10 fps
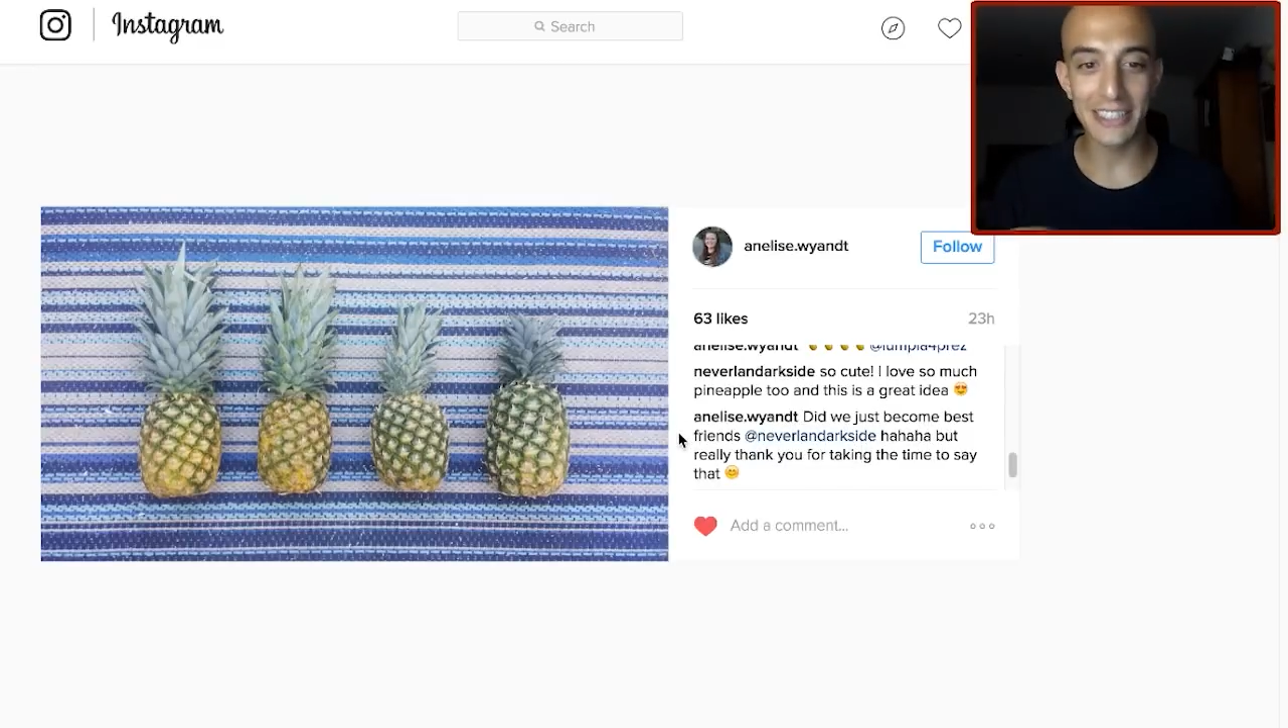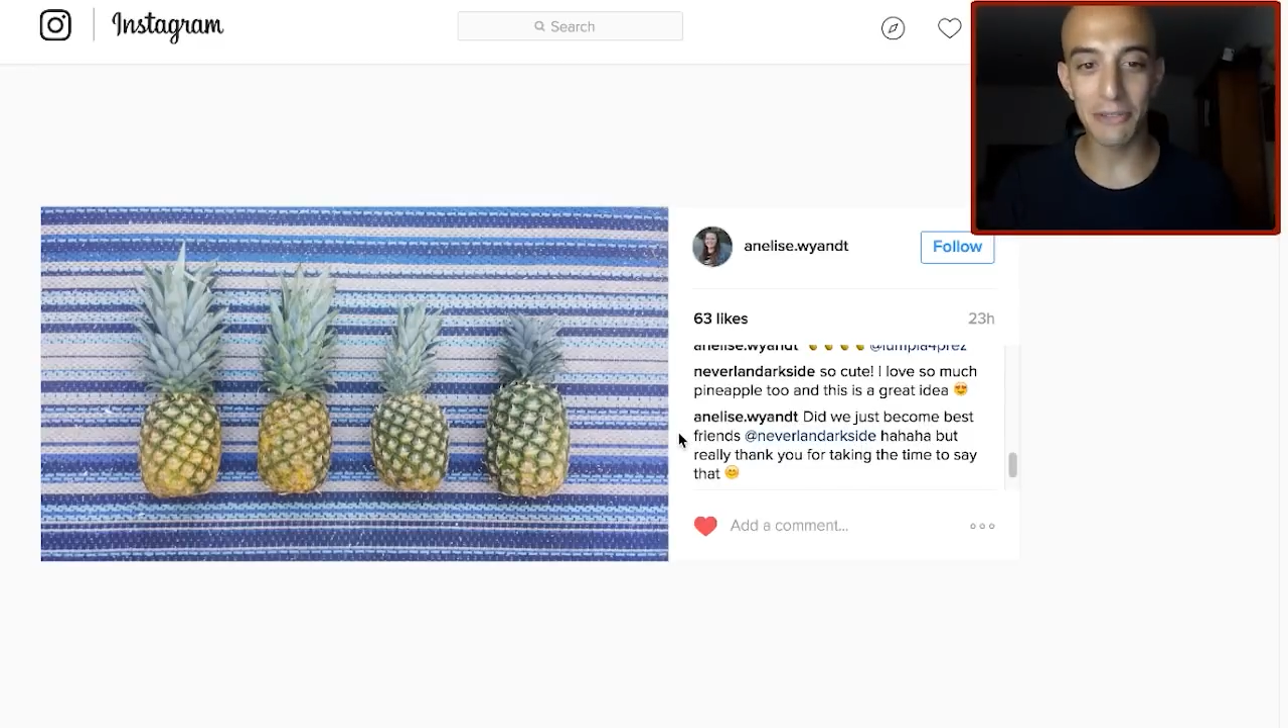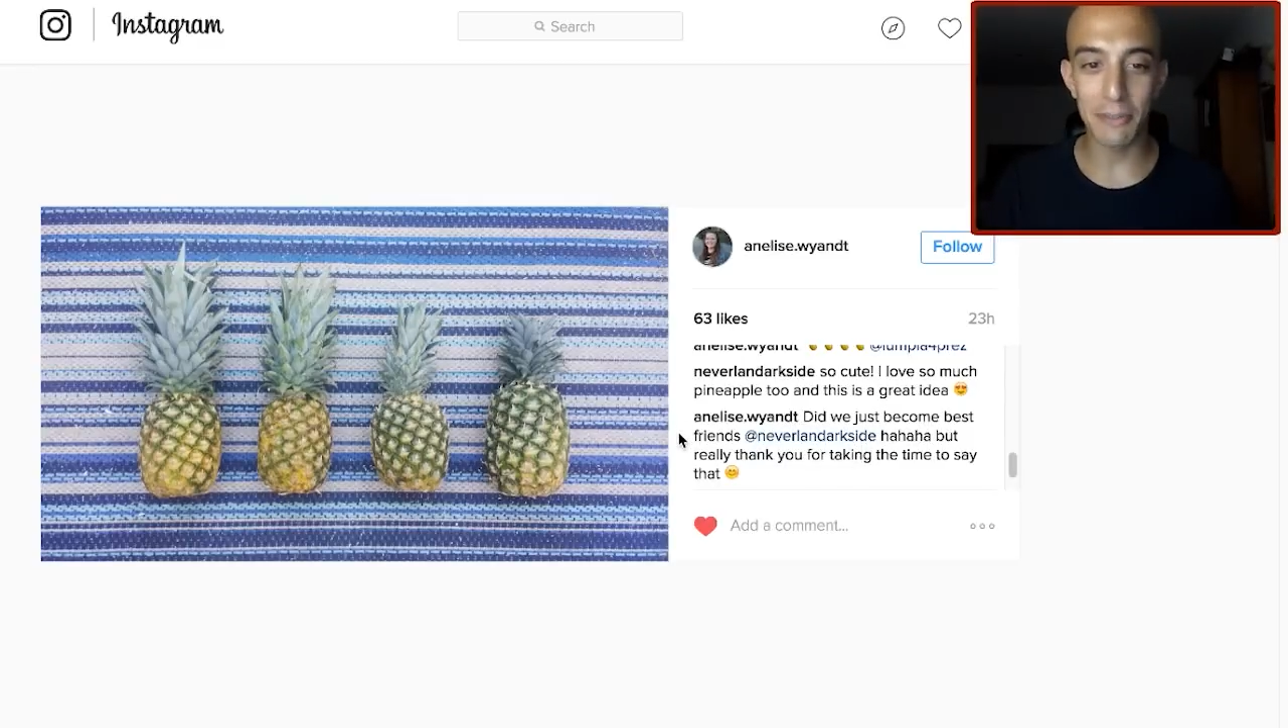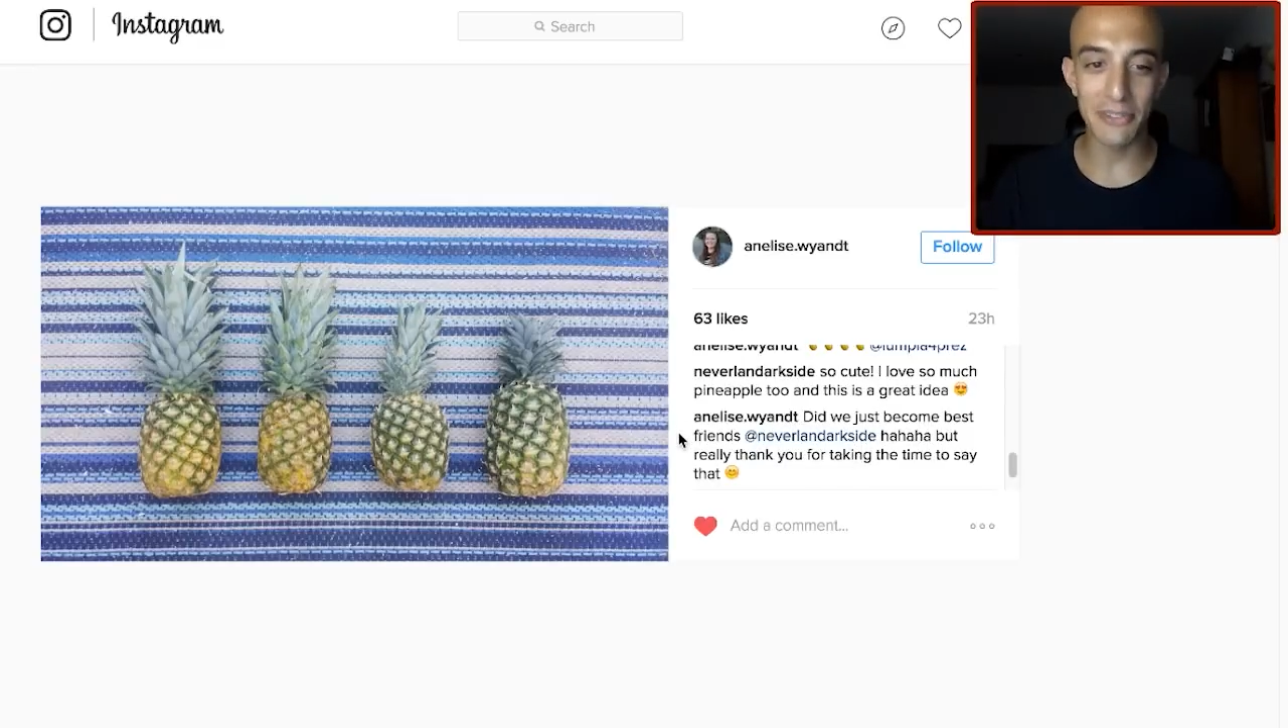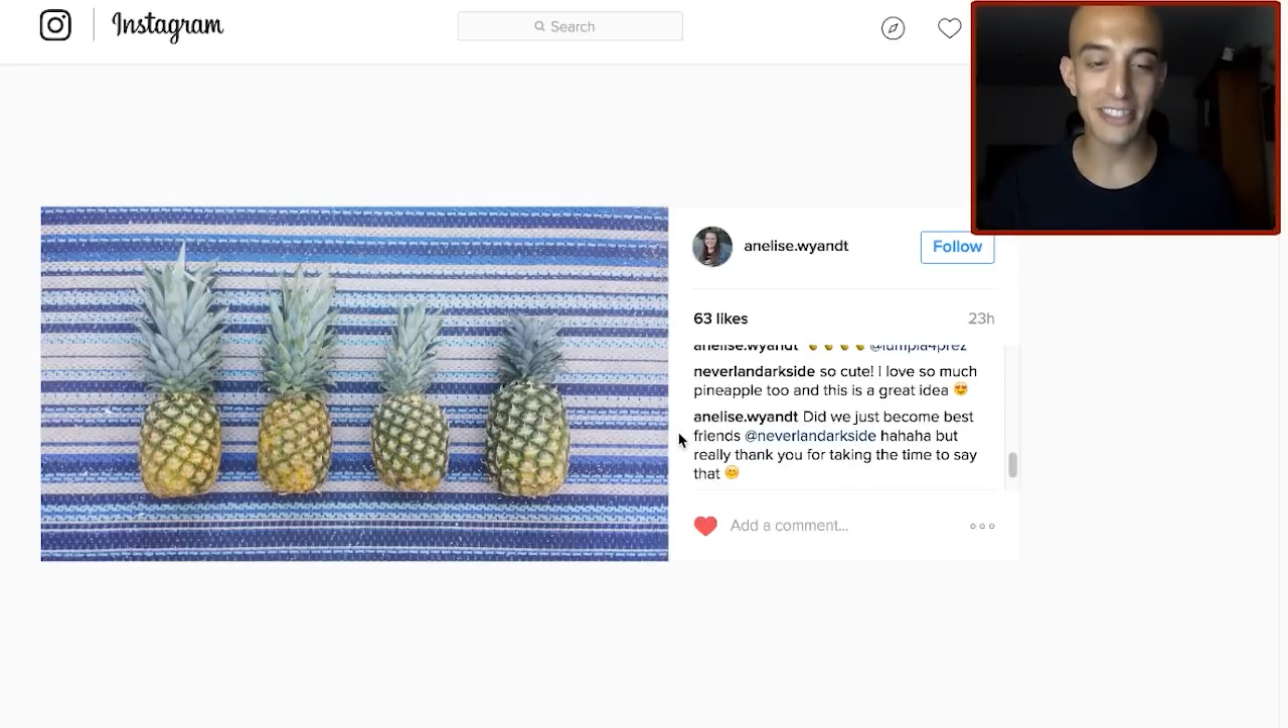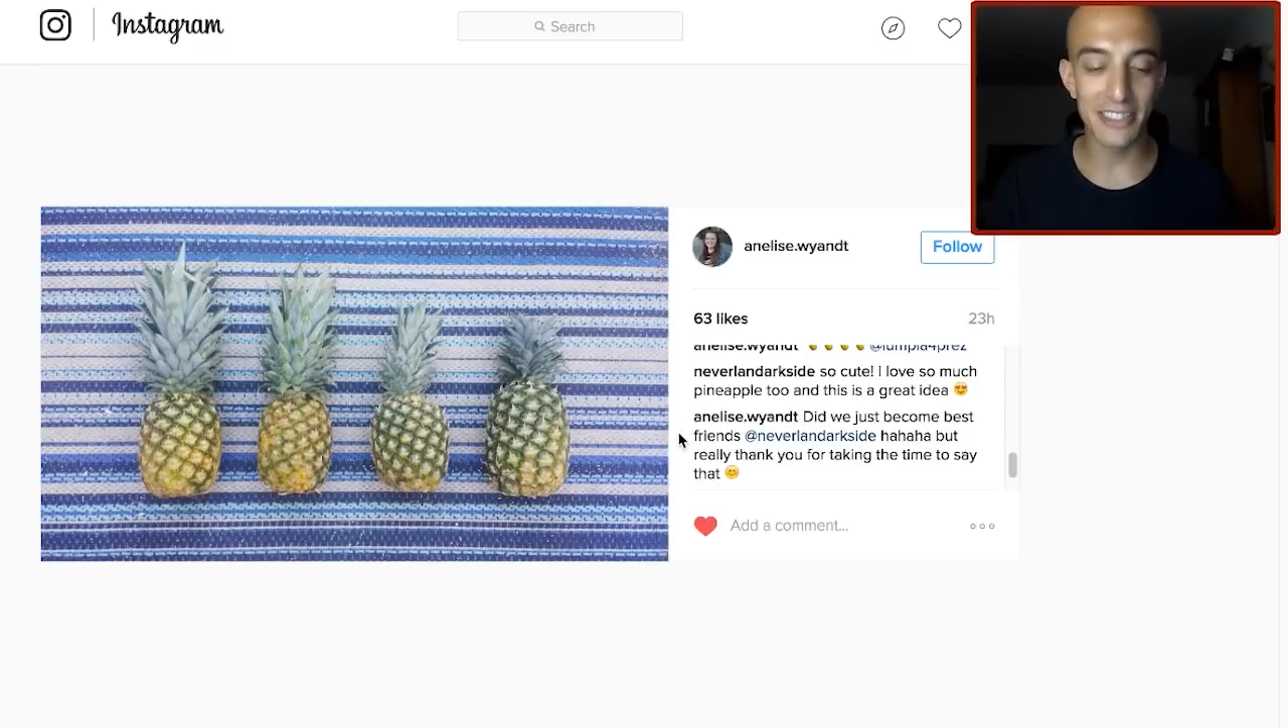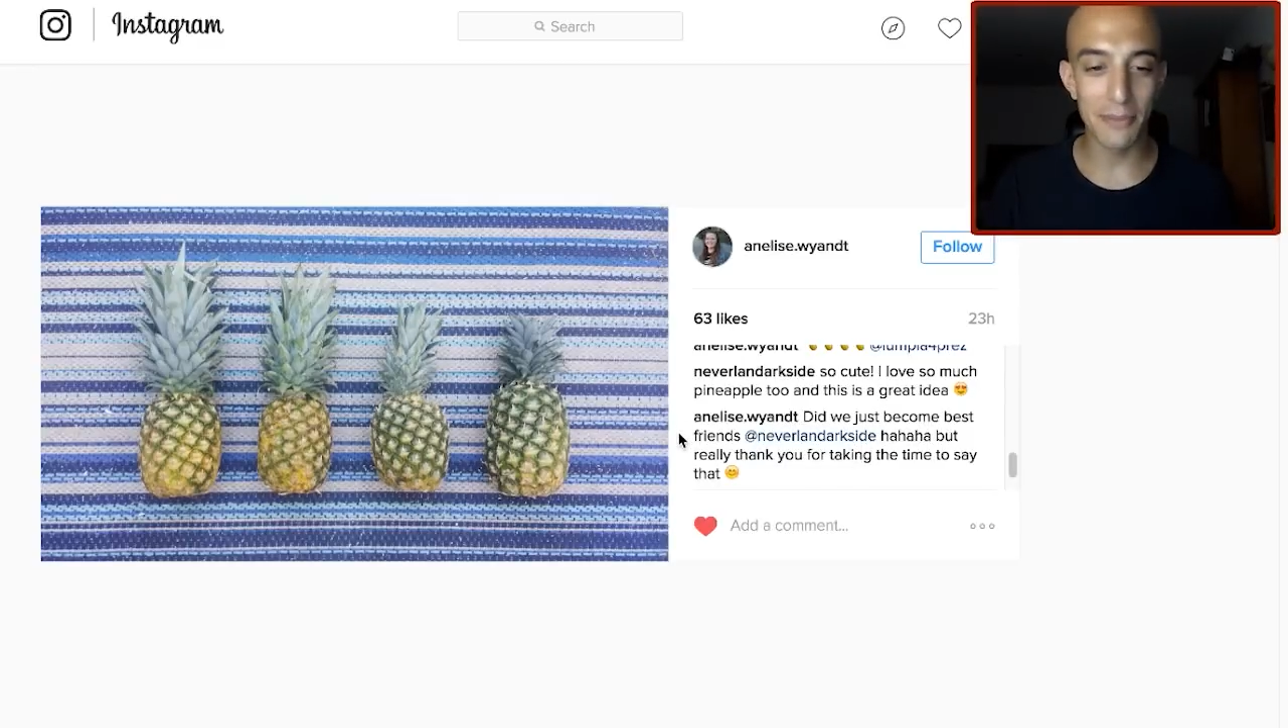that represent them,